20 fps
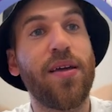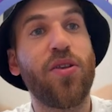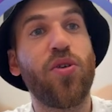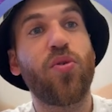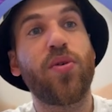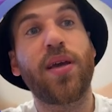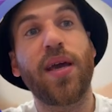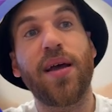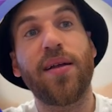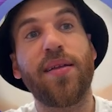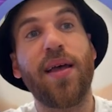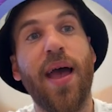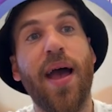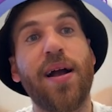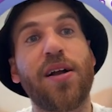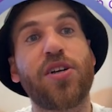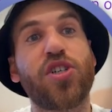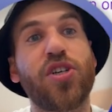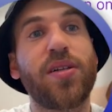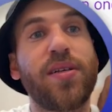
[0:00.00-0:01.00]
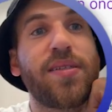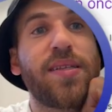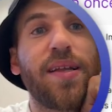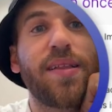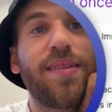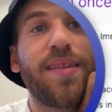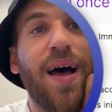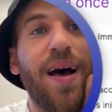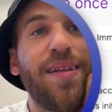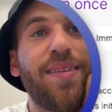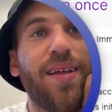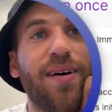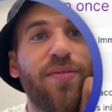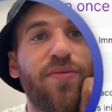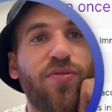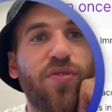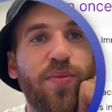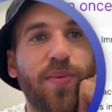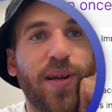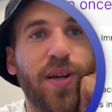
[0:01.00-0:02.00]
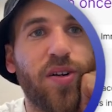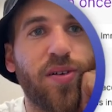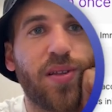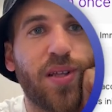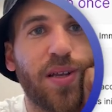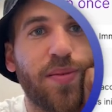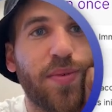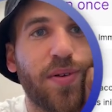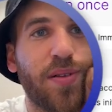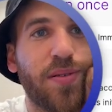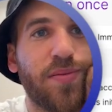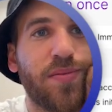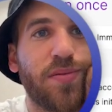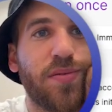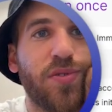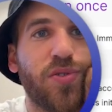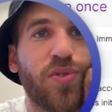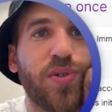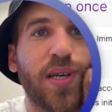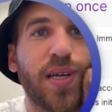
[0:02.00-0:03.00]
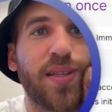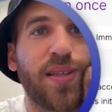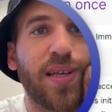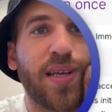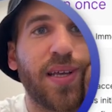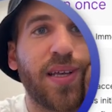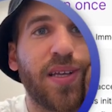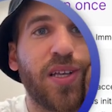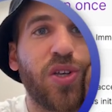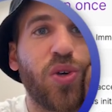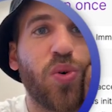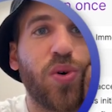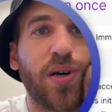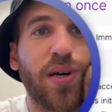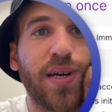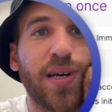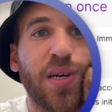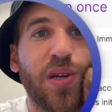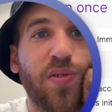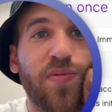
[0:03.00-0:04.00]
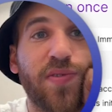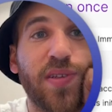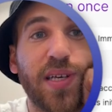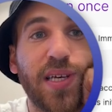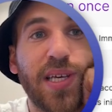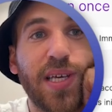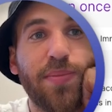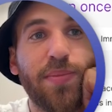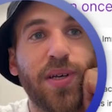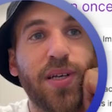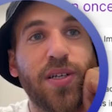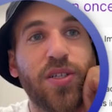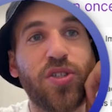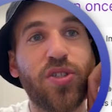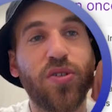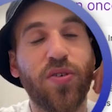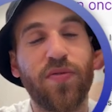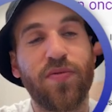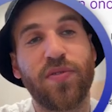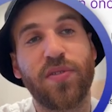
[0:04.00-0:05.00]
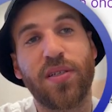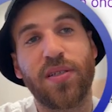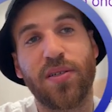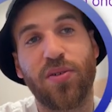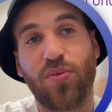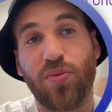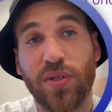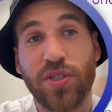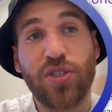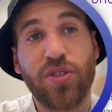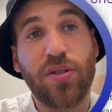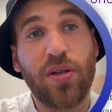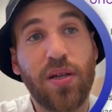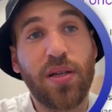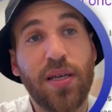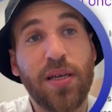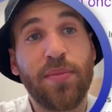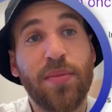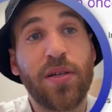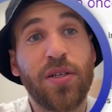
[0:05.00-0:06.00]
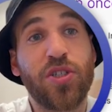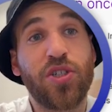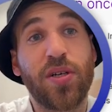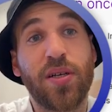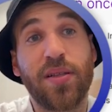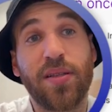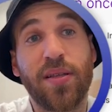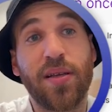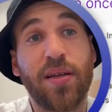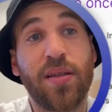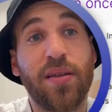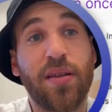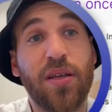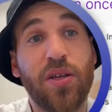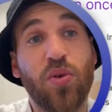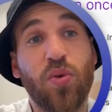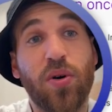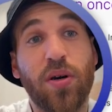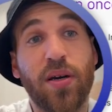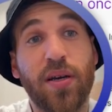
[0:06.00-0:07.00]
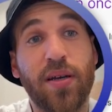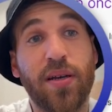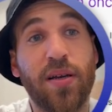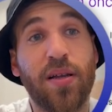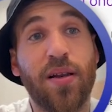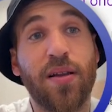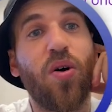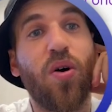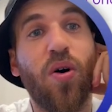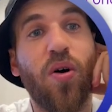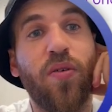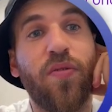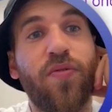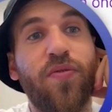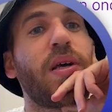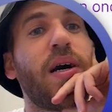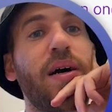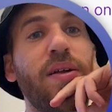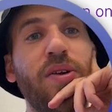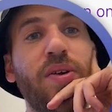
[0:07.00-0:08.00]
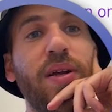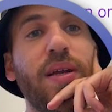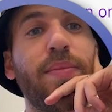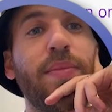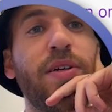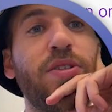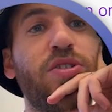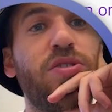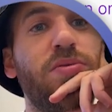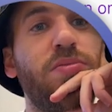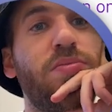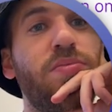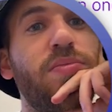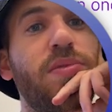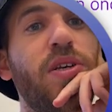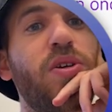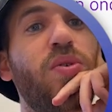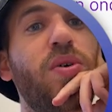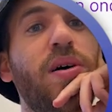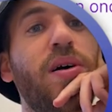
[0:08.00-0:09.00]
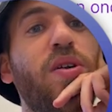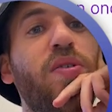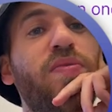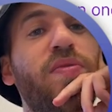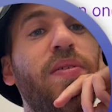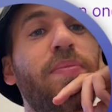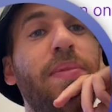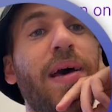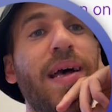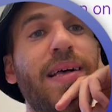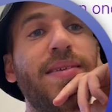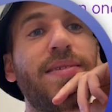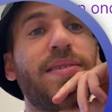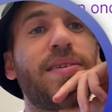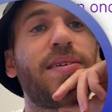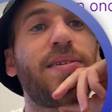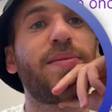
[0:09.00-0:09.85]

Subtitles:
you get actually the data from Airtable. You get the URL of the image, of the original image, and then the URL of other image, the URL of the mask.